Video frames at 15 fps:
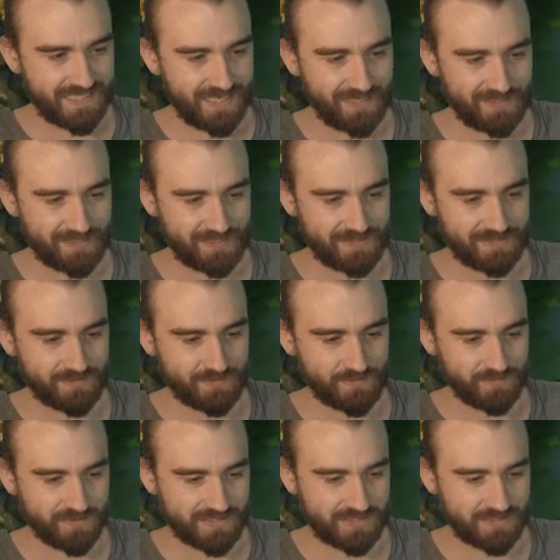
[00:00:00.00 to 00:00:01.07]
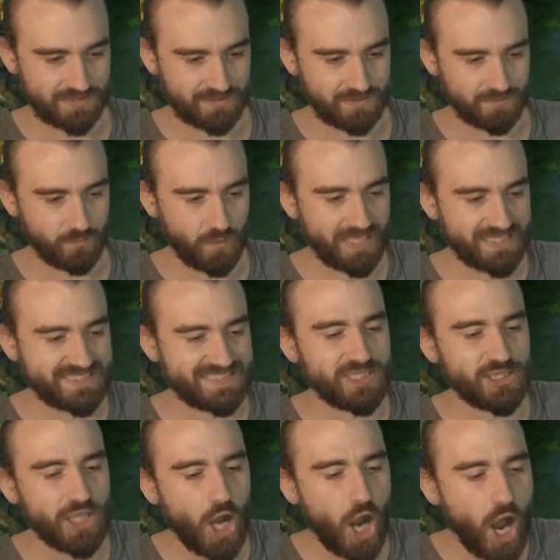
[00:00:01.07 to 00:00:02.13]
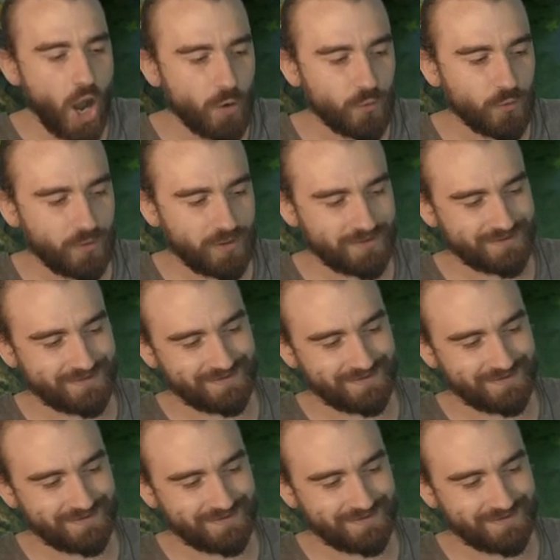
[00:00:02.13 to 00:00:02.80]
talent. Plus... What? No!